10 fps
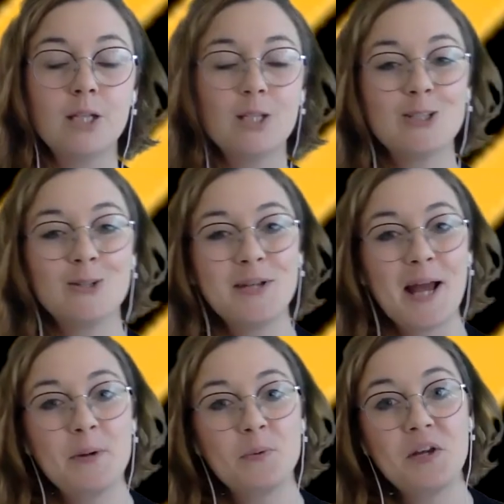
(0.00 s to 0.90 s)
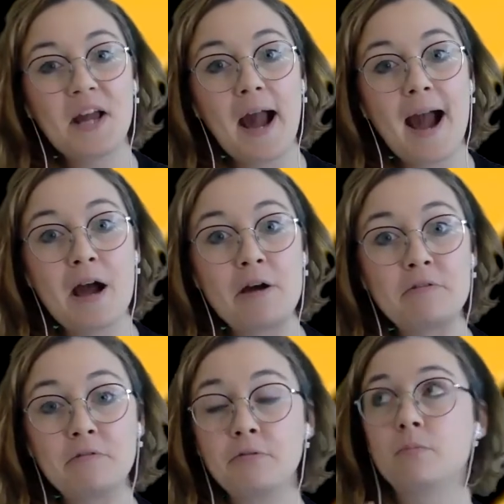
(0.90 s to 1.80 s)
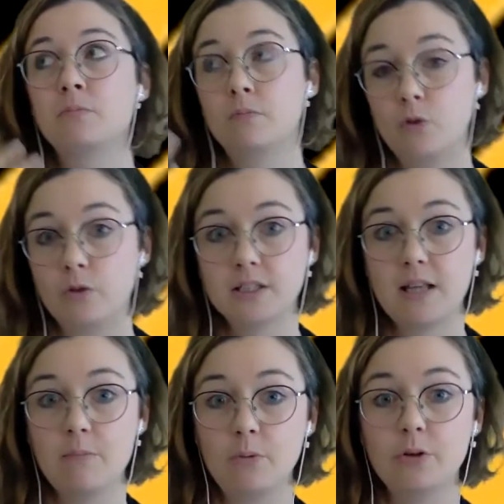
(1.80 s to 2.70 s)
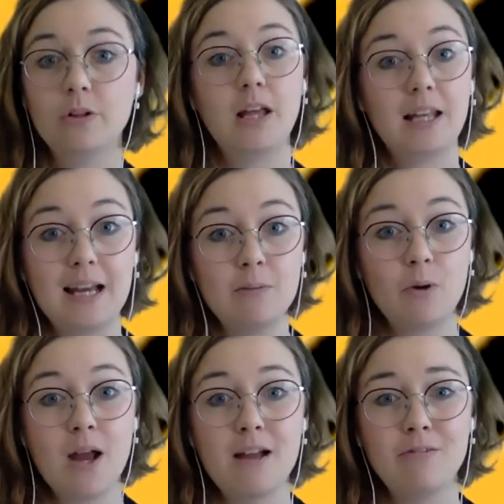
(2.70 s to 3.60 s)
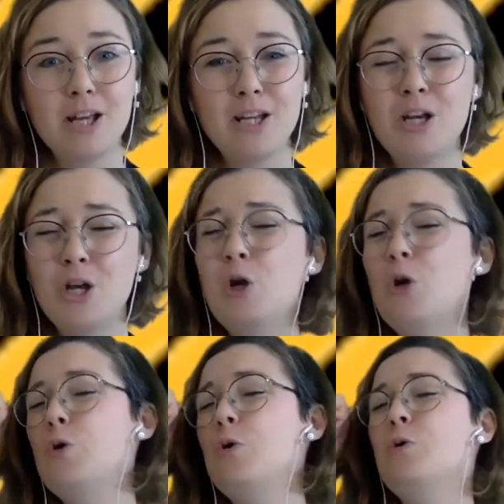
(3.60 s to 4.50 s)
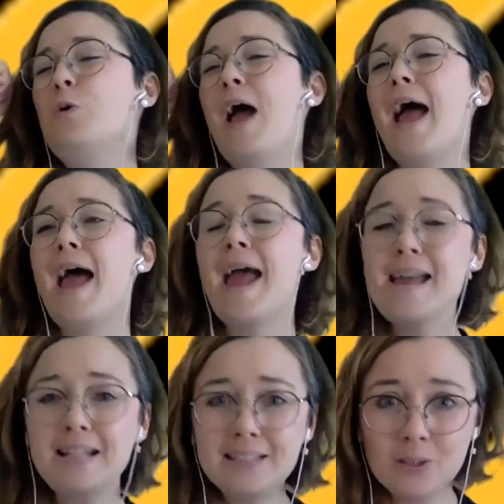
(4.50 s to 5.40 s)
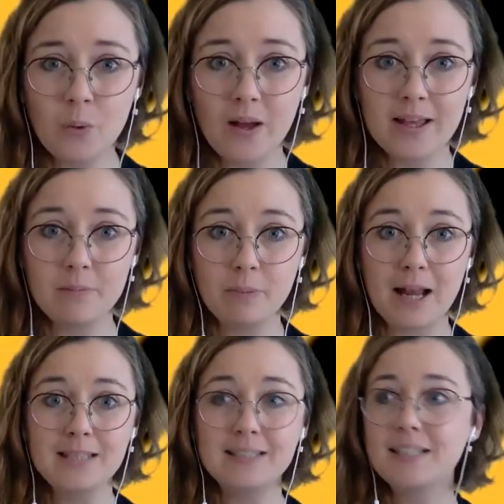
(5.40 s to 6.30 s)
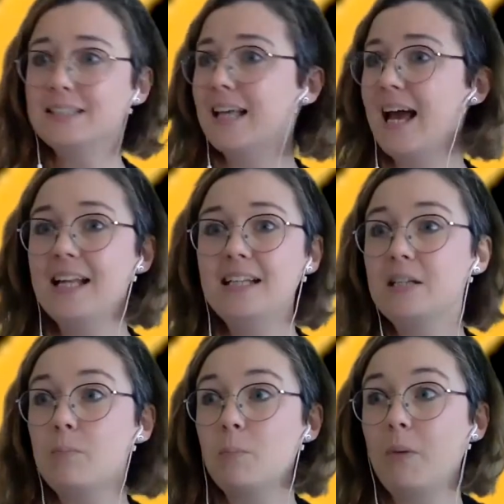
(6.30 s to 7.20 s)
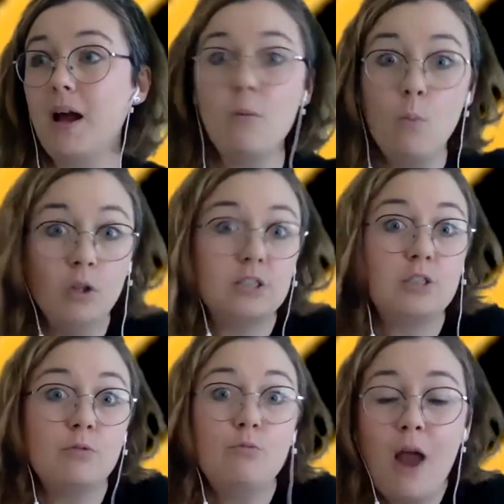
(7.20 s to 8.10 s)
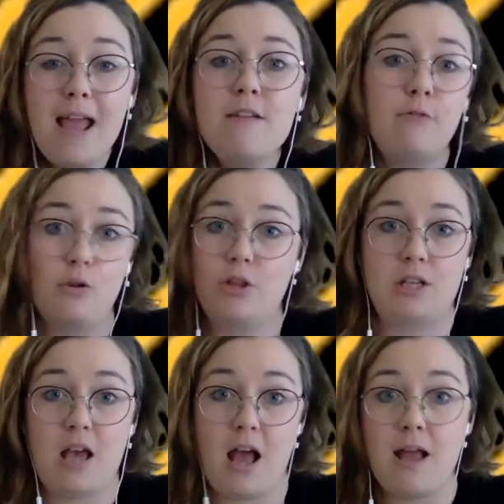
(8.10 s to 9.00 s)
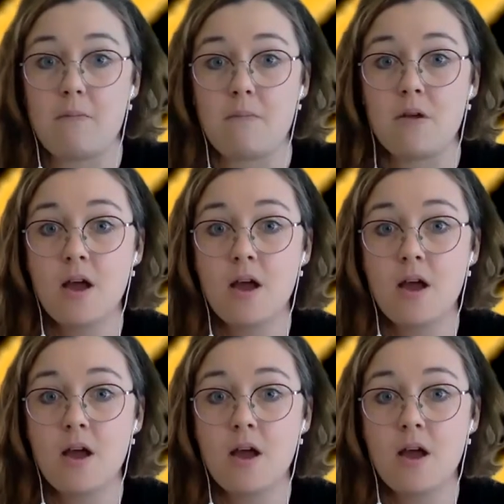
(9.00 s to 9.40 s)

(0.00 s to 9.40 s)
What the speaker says: So now we have, for example, a librarian who hates quiet places and wants to rave all the time.